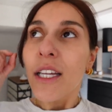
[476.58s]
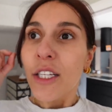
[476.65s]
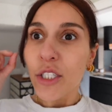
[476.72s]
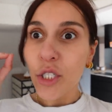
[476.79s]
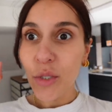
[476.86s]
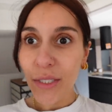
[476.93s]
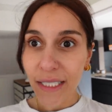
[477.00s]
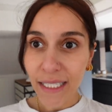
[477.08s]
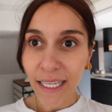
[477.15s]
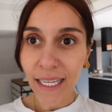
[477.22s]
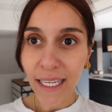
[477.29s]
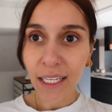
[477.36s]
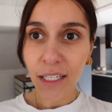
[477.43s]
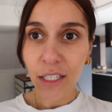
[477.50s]
to
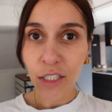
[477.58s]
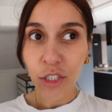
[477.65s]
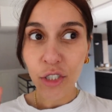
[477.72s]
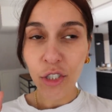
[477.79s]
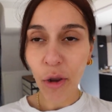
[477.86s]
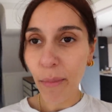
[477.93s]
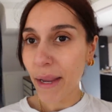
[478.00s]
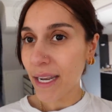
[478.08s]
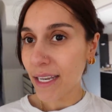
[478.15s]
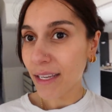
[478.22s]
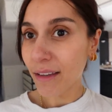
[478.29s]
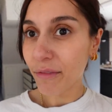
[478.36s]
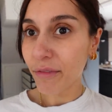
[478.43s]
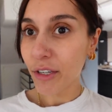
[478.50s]
see so
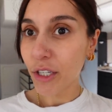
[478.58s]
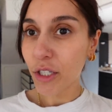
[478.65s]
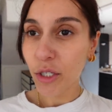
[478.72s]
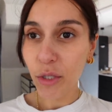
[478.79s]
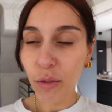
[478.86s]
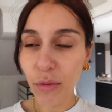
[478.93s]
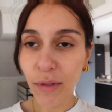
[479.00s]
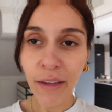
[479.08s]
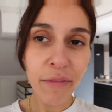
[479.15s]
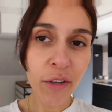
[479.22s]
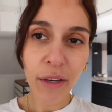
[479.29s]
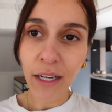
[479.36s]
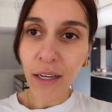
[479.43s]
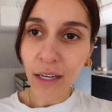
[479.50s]
many of you if
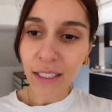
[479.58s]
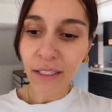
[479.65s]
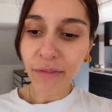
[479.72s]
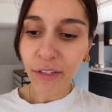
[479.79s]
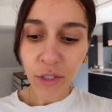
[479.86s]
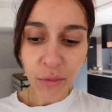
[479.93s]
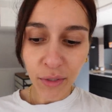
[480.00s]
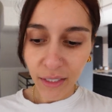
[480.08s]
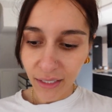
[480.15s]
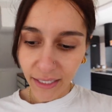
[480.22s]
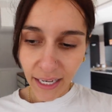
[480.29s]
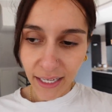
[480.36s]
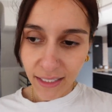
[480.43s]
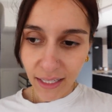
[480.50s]
you're in Cardiff and you wanna
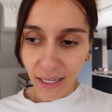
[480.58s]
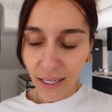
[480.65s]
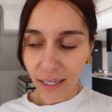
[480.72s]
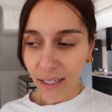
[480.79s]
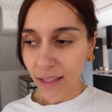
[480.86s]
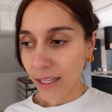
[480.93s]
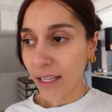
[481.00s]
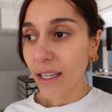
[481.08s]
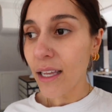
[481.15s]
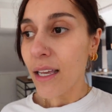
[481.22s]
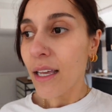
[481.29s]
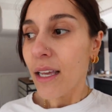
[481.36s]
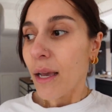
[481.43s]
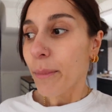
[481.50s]
get into that kind of thing,
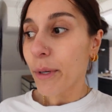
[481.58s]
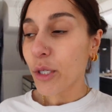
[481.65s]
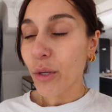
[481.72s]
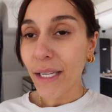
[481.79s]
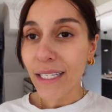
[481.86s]
but you're